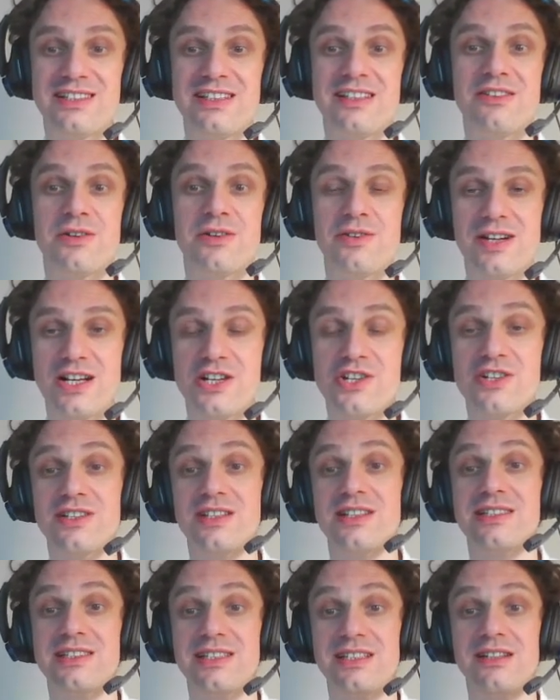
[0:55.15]
In regression,
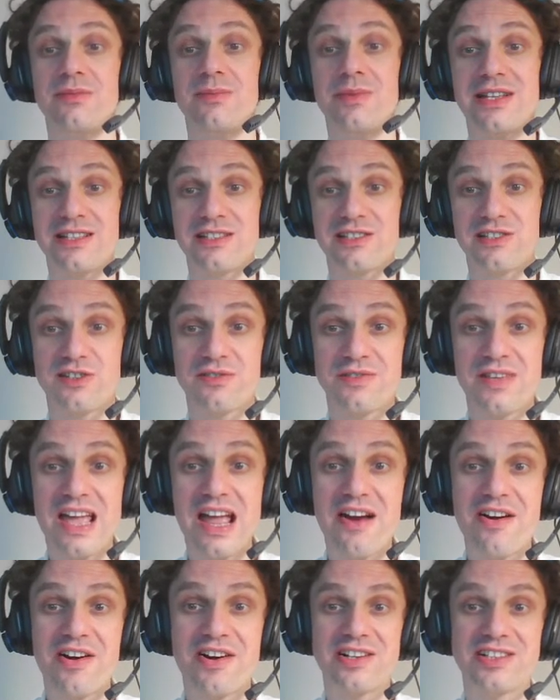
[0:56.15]
it's independence of
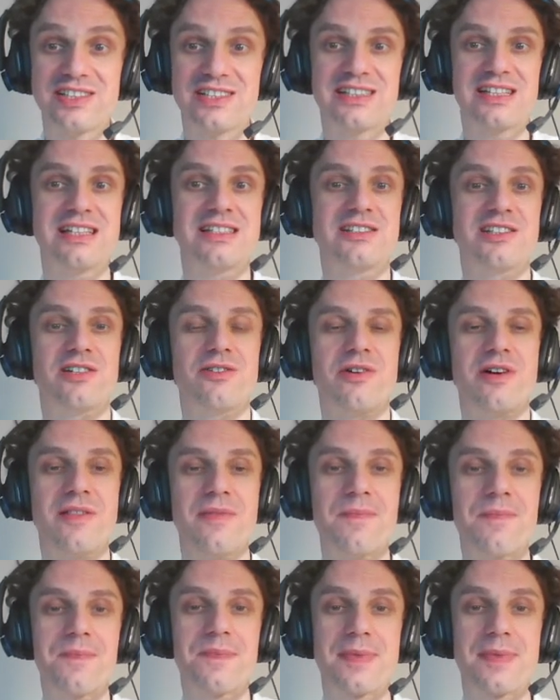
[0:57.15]
errors, and so on.